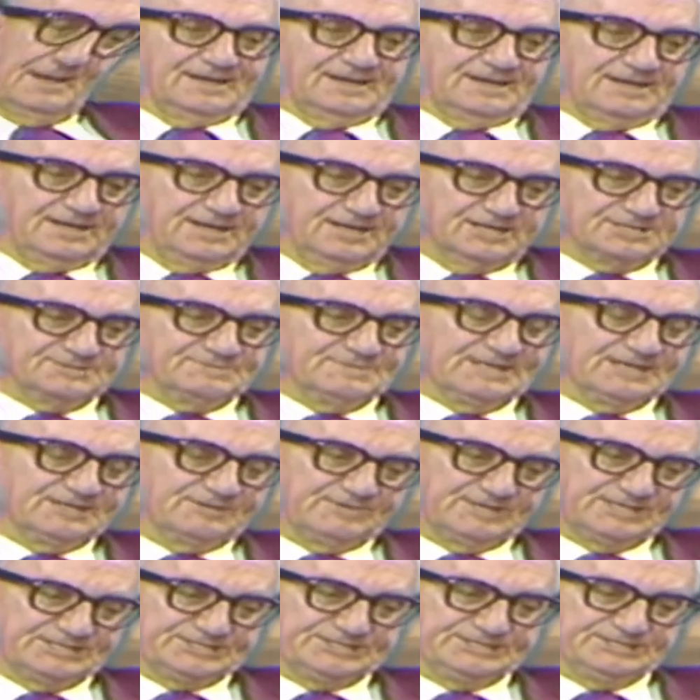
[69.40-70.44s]
Here's my
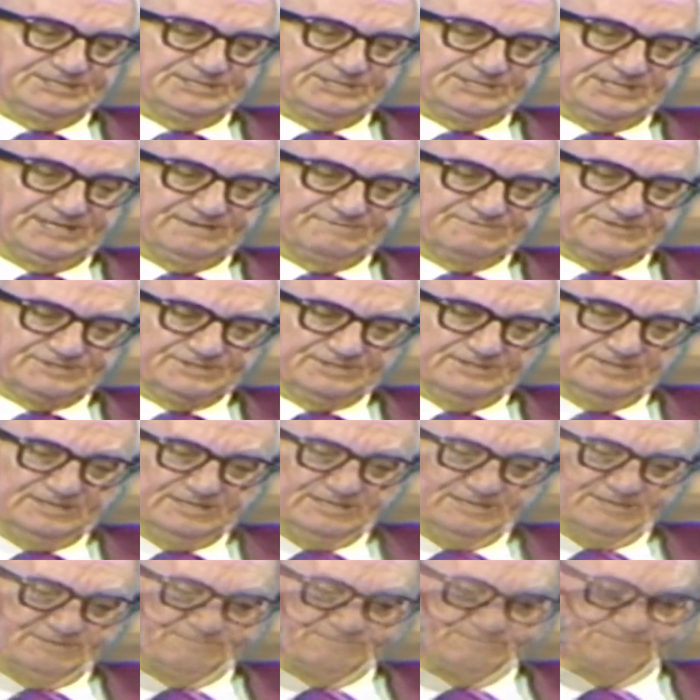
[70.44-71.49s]
question, Geoff
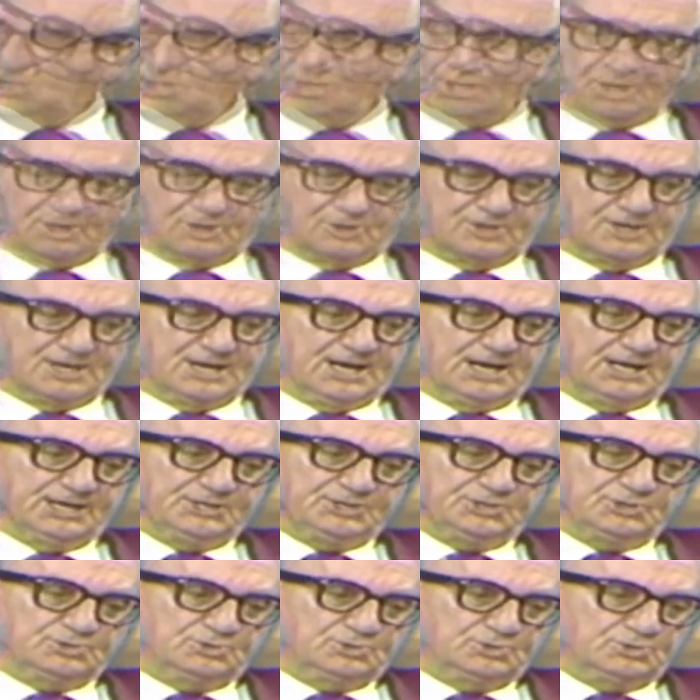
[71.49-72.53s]
Stirling. Are
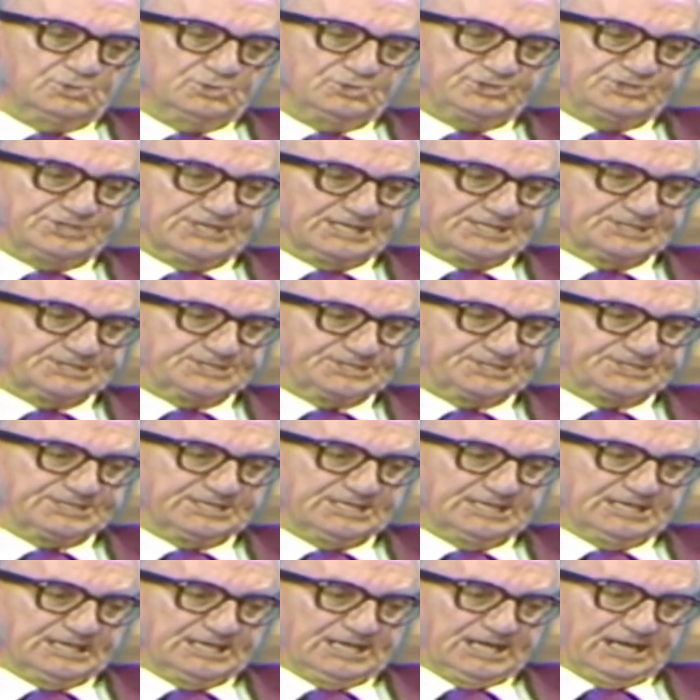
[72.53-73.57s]
you just
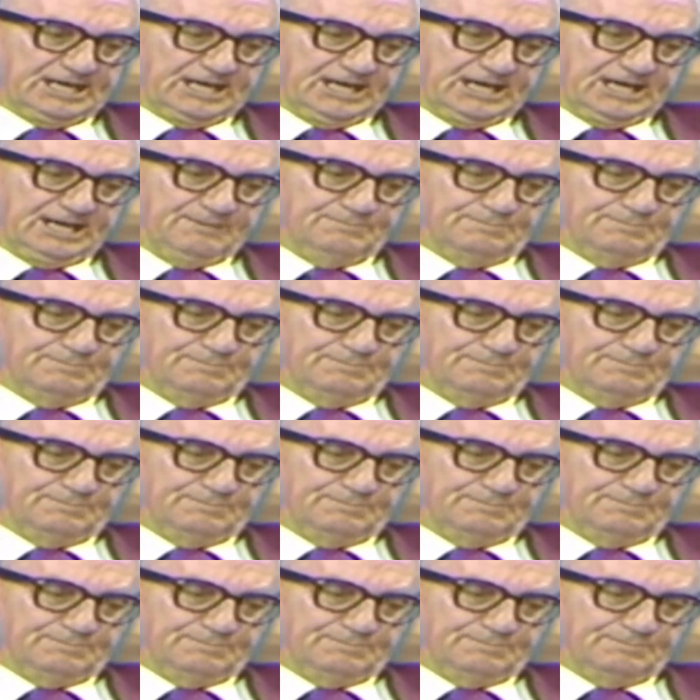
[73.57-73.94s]
a